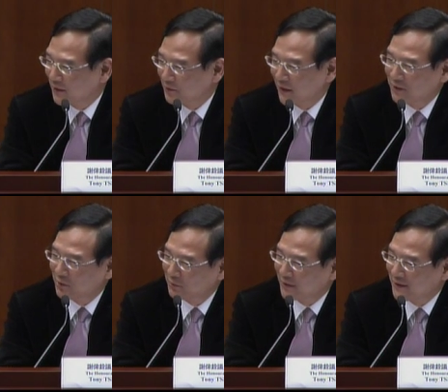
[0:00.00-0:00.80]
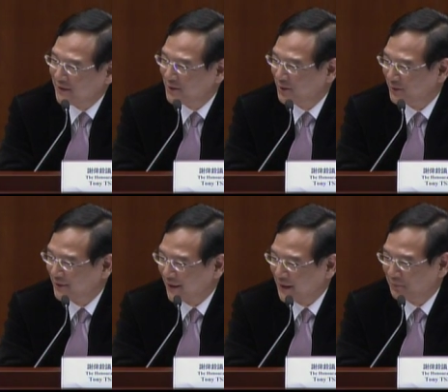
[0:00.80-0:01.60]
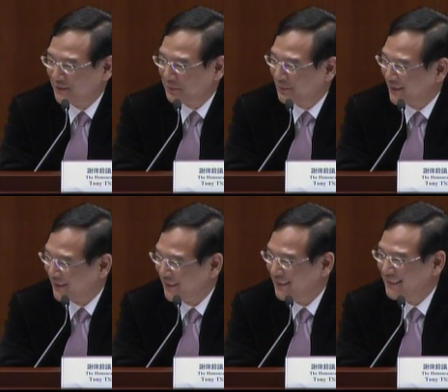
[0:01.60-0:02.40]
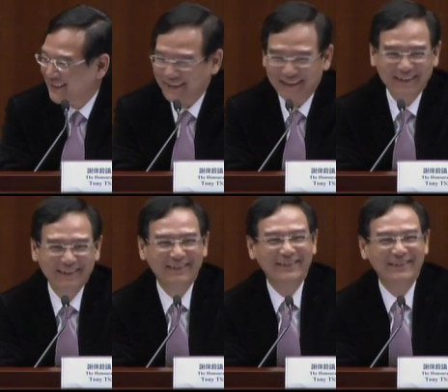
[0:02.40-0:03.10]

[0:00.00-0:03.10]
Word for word: members of the public who are watching this will need to